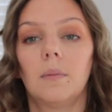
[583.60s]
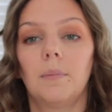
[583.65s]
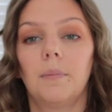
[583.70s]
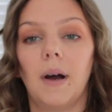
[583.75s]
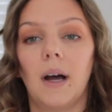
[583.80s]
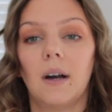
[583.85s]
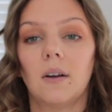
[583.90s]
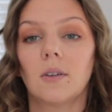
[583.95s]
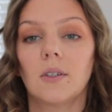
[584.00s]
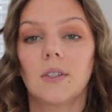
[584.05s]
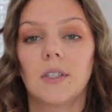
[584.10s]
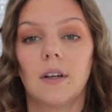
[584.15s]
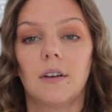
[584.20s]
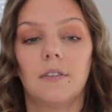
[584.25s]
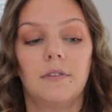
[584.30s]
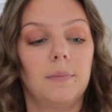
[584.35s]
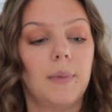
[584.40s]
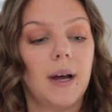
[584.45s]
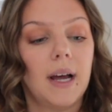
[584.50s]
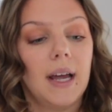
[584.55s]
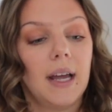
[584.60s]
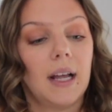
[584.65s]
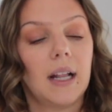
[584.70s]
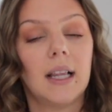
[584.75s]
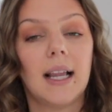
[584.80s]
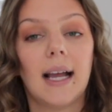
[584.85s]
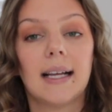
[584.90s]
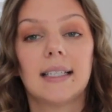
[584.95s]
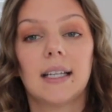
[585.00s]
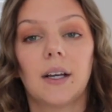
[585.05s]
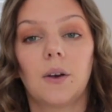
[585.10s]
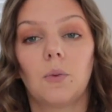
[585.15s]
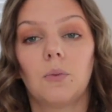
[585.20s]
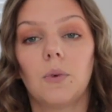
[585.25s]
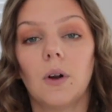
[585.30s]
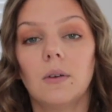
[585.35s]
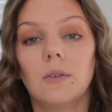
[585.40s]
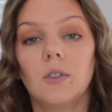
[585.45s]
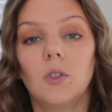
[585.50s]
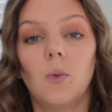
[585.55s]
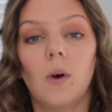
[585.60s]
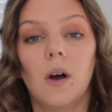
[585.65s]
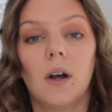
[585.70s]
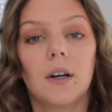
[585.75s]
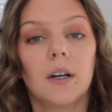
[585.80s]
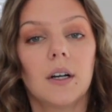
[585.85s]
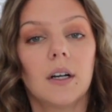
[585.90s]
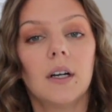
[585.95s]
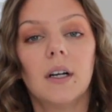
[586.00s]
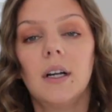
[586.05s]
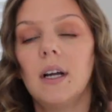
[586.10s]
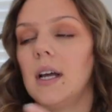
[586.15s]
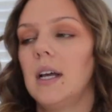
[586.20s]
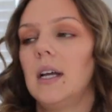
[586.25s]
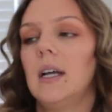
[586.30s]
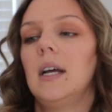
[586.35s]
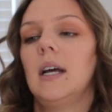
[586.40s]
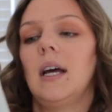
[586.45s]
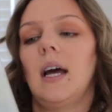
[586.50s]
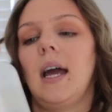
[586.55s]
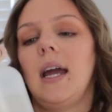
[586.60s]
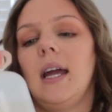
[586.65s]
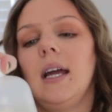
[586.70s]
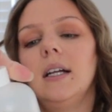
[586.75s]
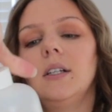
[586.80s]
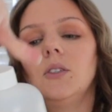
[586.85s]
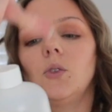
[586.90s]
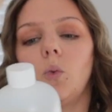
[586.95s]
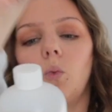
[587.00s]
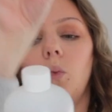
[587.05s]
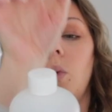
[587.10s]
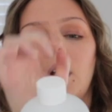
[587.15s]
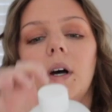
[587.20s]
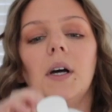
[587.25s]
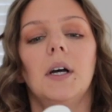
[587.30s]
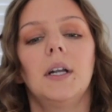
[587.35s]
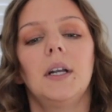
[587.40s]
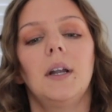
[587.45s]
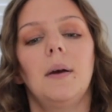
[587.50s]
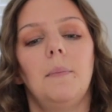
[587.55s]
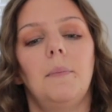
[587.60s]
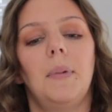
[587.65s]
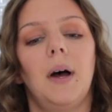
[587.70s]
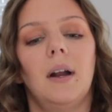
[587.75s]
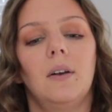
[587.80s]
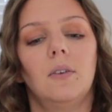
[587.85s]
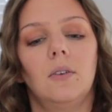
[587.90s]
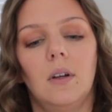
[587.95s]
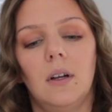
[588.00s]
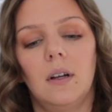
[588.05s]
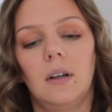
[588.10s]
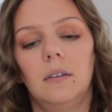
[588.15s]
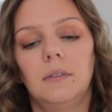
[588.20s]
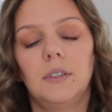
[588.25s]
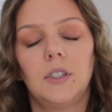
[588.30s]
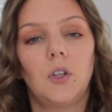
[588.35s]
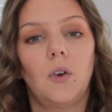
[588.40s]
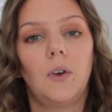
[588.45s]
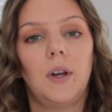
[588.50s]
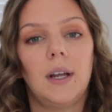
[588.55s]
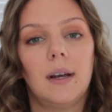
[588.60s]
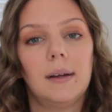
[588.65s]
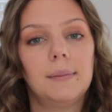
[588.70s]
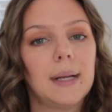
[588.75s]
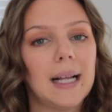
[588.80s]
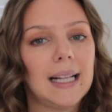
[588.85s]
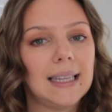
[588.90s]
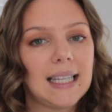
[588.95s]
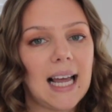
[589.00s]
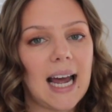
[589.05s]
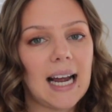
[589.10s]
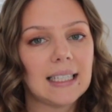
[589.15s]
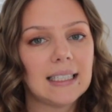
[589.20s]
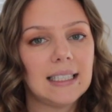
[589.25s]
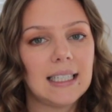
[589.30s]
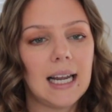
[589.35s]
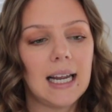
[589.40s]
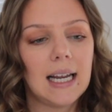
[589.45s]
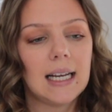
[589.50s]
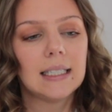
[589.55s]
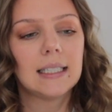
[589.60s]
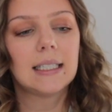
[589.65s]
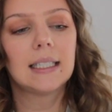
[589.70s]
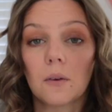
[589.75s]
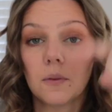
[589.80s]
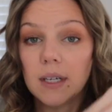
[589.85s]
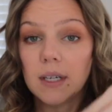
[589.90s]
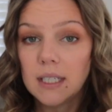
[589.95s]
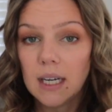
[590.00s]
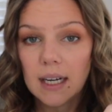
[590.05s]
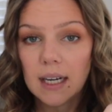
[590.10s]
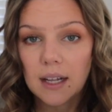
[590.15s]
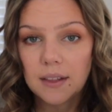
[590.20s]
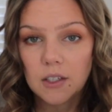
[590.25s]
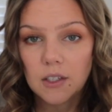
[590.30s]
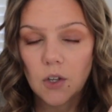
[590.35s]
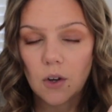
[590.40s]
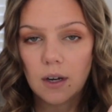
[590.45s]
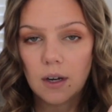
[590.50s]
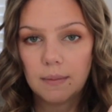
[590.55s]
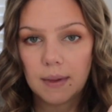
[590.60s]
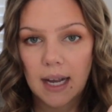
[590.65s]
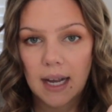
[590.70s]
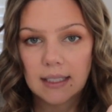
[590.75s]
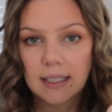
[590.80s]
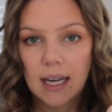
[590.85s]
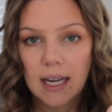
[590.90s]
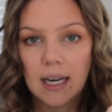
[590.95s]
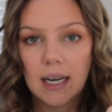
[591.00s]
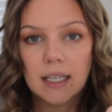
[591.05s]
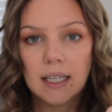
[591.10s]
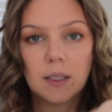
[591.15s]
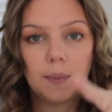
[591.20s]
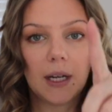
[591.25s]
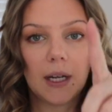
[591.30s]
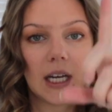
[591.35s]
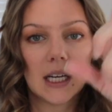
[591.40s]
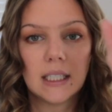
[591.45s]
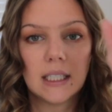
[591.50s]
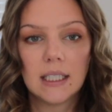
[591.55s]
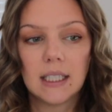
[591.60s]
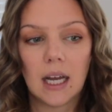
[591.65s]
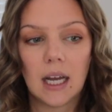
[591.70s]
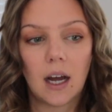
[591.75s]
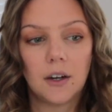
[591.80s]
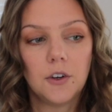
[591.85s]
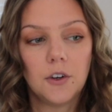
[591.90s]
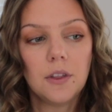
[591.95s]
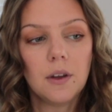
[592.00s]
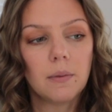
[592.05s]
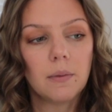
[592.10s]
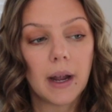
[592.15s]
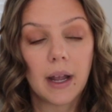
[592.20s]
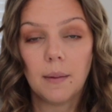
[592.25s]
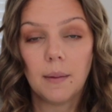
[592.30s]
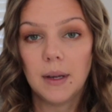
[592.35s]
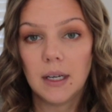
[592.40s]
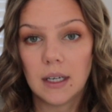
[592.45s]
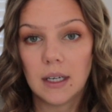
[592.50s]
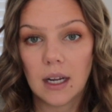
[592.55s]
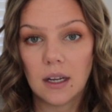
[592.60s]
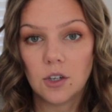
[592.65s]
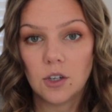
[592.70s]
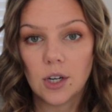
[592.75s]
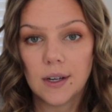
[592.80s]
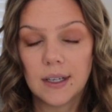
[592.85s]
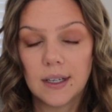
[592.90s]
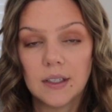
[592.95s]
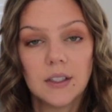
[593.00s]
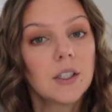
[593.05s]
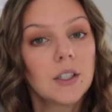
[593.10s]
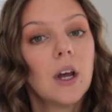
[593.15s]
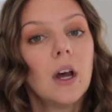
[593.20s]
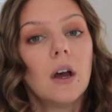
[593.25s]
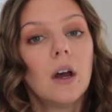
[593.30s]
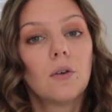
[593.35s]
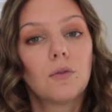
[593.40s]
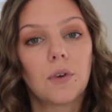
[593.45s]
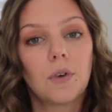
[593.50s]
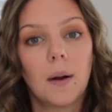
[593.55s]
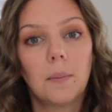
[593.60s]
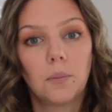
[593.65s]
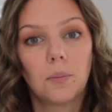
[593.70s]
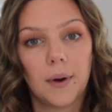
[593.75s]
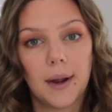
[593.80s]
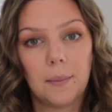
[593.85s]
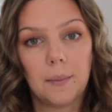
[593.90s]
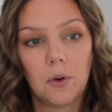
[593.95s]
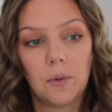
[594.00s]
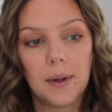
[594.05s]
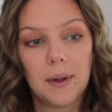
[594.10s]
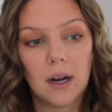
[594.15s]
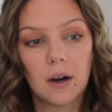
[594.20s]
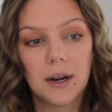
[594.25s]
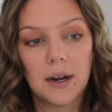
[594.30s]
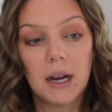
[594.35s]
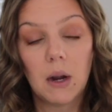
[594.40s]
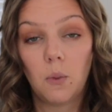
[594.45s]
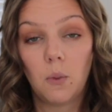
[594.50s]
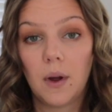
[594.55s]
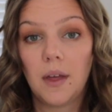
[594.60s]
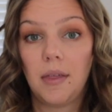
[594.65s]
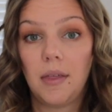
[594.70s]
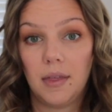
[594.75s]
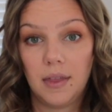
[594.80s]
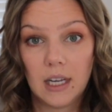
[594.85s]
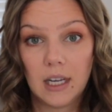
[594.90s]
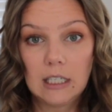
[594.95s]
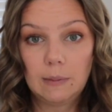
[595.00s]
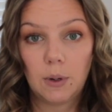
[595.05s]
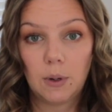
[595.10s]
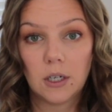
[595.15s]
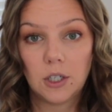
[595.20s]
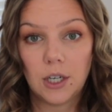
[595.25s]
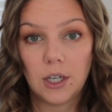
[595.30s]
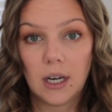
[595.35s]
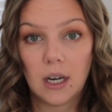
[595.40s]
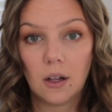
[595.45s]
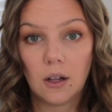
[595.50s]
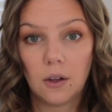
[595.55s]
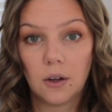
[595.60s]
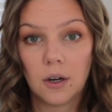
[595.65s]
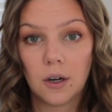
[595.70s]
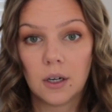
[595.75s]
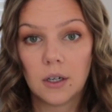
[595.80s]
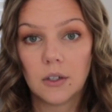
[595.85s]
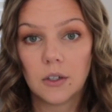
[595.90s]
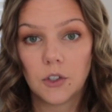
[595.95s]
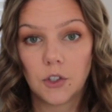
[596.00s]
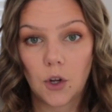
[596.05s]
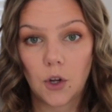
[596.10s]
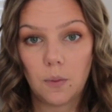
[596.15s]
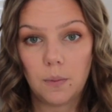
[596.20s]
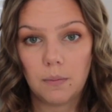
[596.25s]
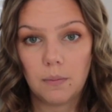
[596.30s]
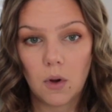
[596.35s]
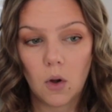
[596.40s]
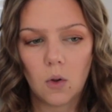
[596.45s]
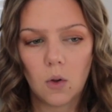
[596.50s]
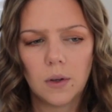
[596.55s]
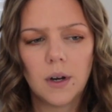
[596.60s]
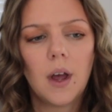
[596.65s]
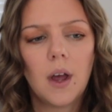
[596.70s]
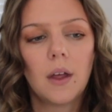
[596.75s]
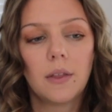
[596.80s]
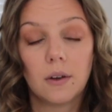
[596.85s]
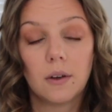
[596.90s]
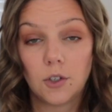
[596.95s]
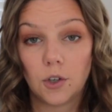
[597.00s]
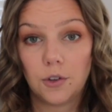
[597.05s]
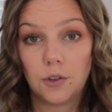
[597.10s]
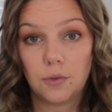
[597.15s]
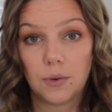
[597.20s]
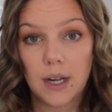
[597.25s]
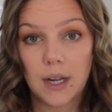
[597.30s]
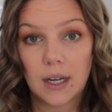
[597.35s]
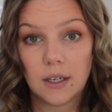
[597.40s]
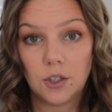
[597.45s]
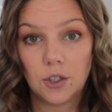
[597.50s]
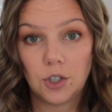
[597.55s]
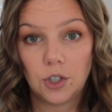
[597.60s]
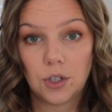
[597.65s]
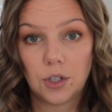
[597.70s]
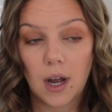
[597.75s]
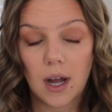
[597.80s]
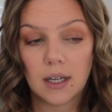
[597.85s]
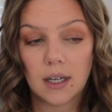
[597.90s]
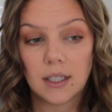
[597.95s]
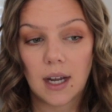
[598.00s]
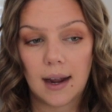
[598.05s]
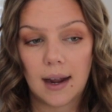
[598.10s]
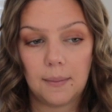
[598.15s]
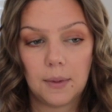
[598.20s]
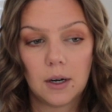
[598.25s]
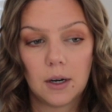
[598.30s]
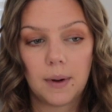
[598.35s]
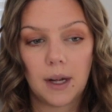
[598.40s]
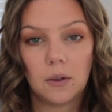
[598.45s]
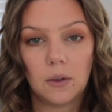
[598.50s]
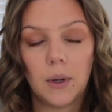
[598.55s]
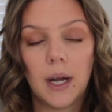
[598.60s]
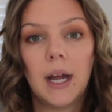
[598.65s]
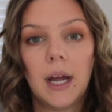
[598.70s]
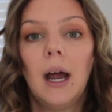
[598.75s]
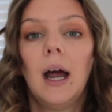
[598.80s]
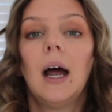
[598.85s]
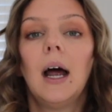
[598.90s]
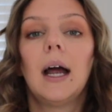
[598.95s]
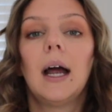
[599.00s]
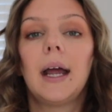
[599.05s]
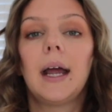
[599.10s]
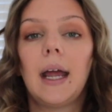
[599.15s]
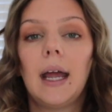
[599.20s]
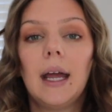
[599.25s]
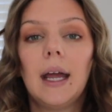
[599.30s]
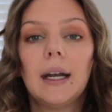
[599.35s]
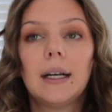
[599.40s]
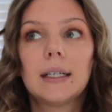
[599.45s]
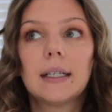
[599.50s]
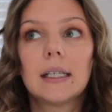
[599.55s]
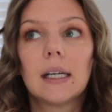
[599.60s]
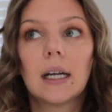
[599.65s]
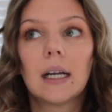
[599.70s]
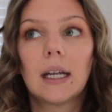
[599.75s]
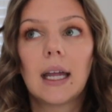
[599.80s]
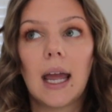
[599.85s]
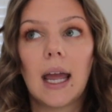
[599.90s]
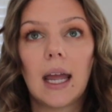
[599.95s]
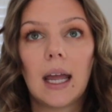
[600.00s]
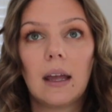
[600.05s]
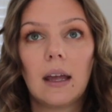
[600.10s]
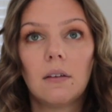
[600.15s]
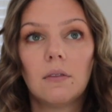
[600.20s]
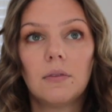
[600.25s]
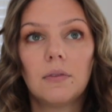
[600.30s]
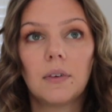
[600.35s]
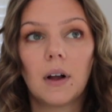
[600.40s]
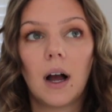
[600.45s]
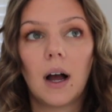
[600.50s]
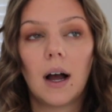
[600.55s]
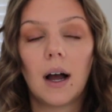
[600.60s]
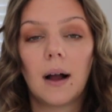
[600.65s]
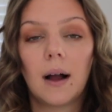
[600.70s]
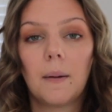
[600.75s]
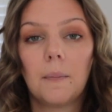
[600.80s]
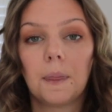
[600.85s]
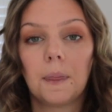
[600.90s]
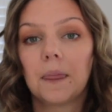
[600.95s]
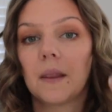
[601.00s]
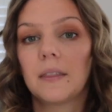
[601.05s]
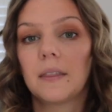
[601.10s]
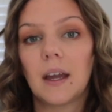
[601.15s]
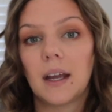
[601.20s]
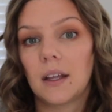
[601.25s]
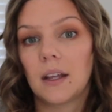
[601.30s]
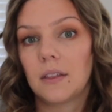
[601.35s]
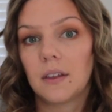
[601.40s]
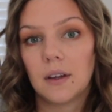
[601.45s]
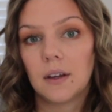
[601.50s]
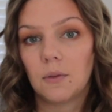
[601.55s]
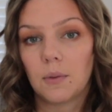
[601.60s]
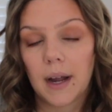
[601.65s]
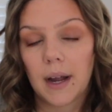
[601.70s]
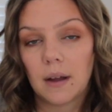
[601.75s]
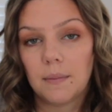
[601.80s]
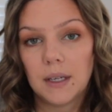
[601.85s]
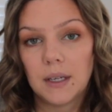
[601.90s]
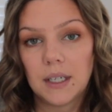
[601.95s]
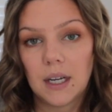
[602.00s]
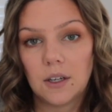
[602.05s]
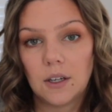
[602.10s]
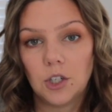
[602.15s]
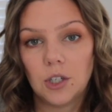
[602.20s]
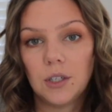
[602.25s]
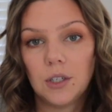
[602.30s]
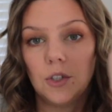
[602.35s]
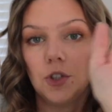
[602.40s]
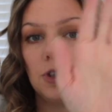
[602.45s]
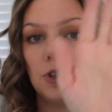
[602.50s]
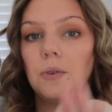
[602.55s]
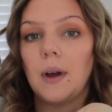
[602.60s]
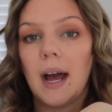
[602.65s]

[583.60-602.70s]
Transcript: bottles of my classic rose water, and 1 bottle of sodium lactate. The reason I got the sodium lactate is because under the recommendations from Brambleberry with this particular soap mold, those are 3-inch diameter, by the way, it gave like the recommendation to